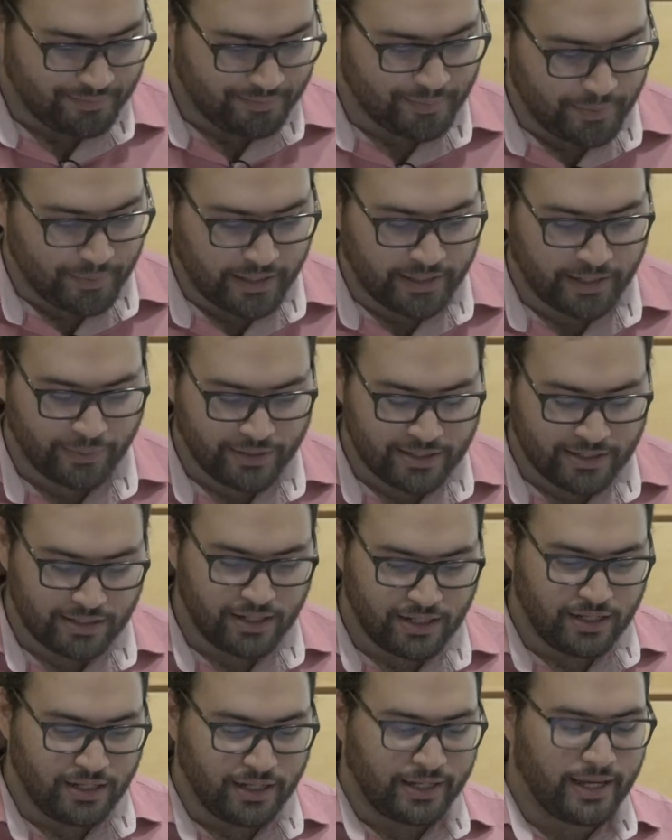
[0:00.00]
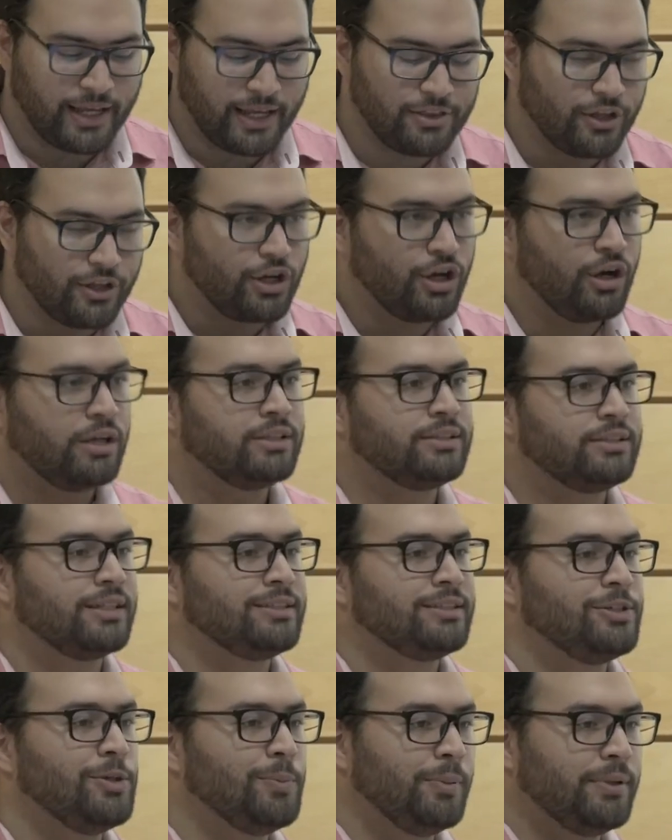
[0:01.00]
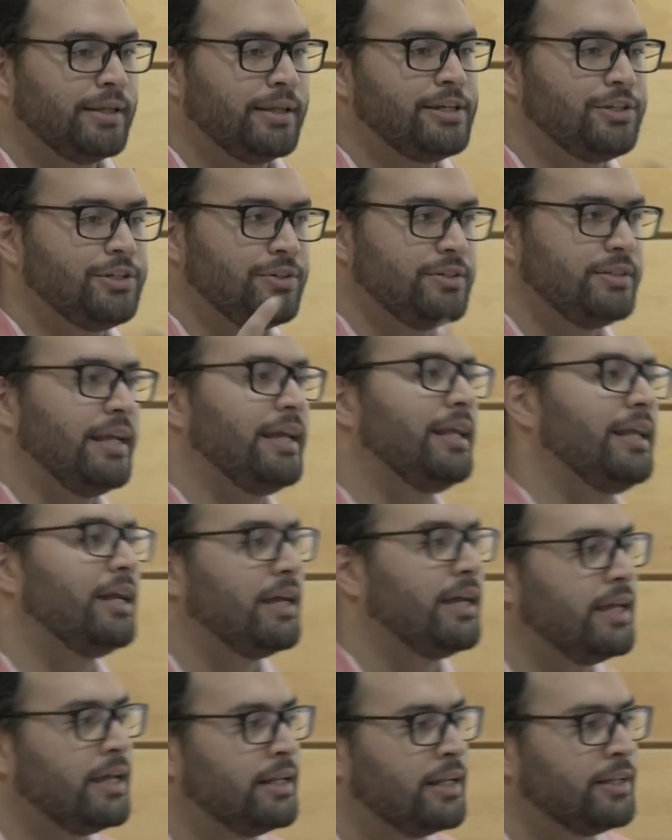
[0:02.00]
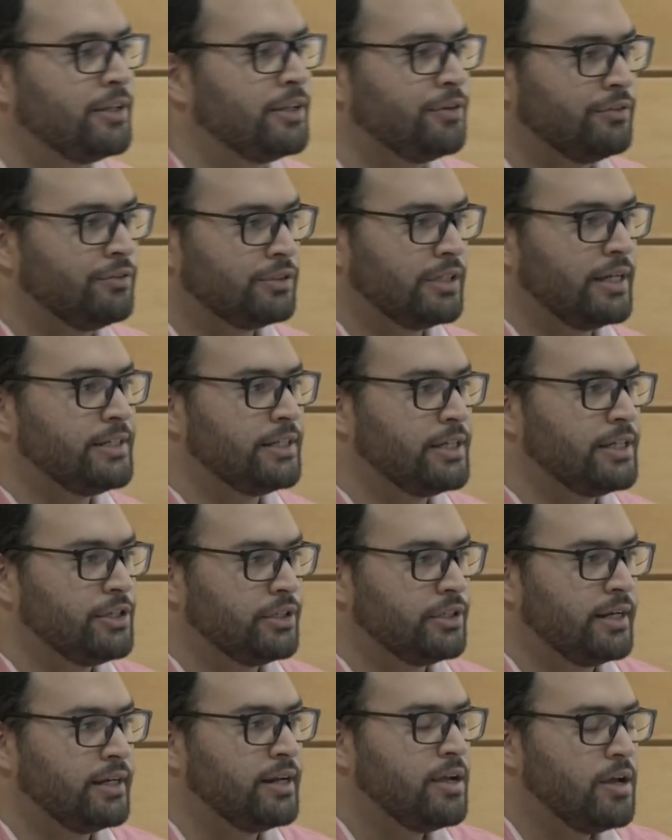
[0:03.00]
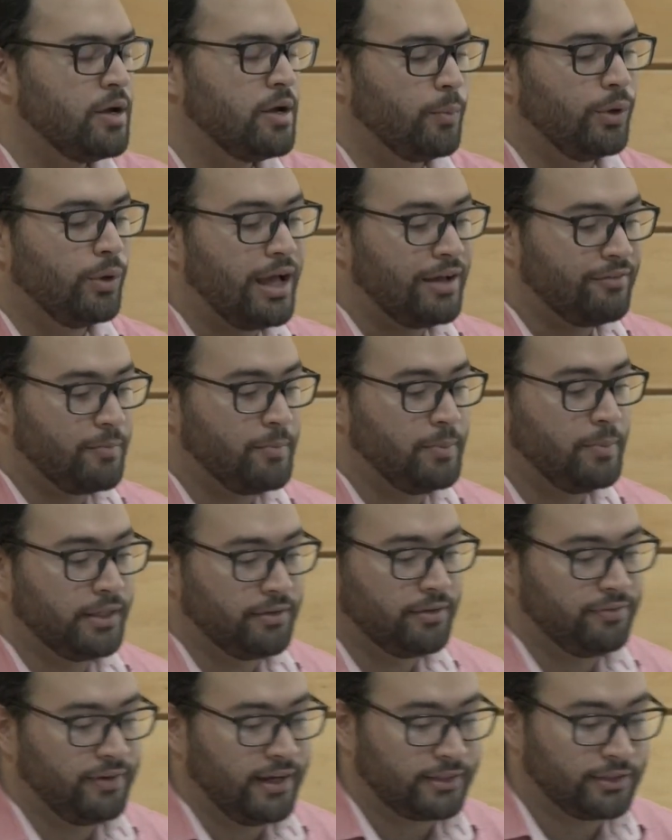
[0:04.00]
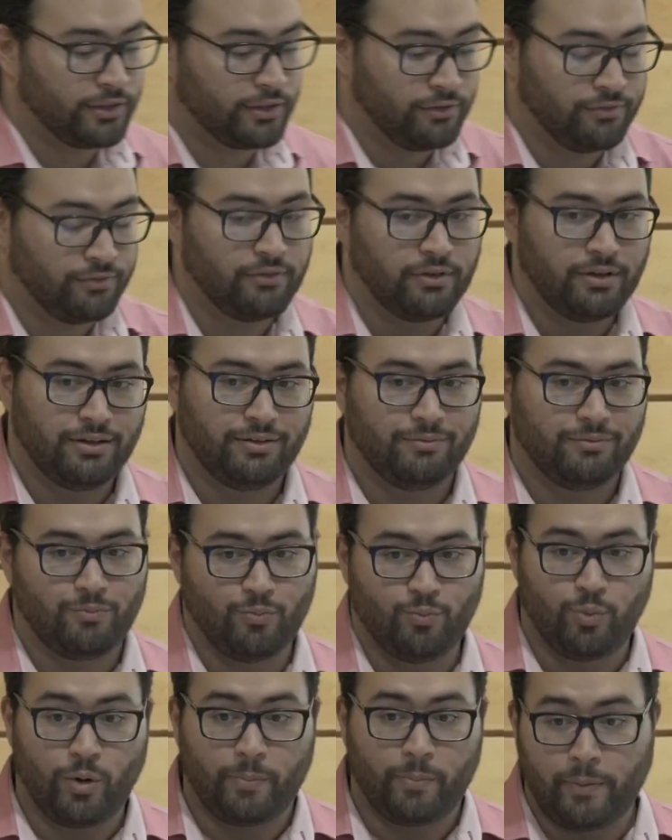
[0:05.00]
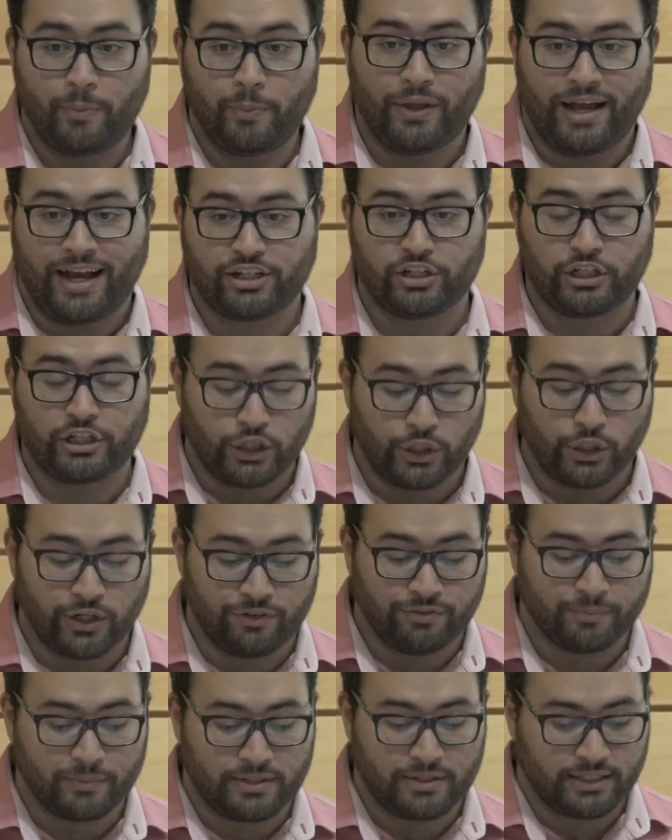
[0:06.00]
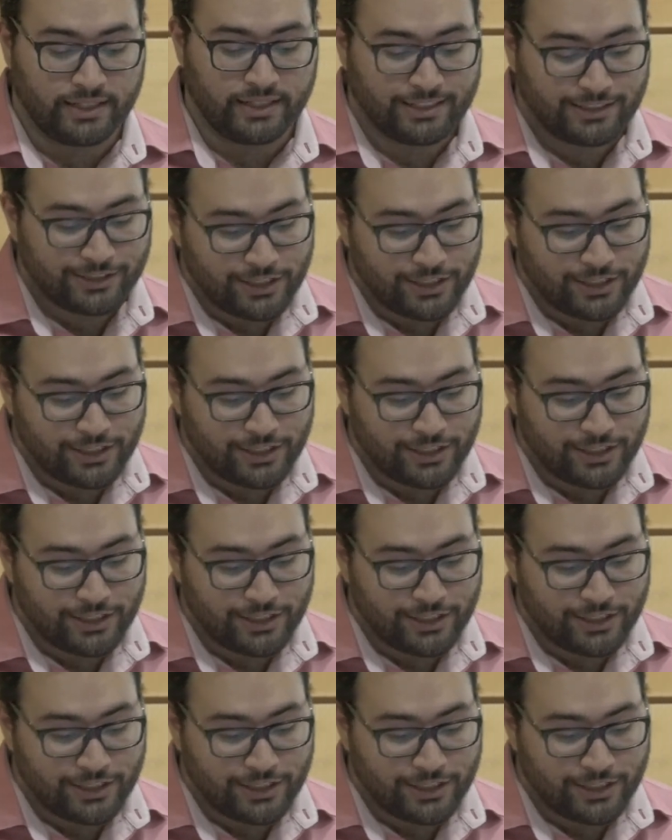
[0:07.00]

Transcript: But anyways, again, the context that you place your data in and the visualization in will have a big effect of what people actually learn from these things.